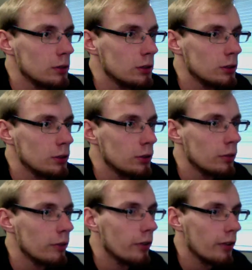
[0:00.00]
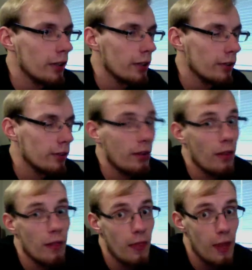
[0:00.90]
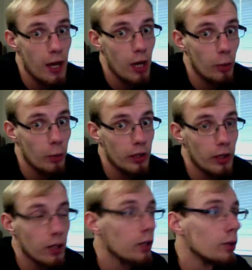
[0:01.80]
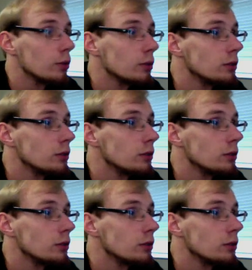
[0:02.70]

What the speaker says: Control vertex. There we go.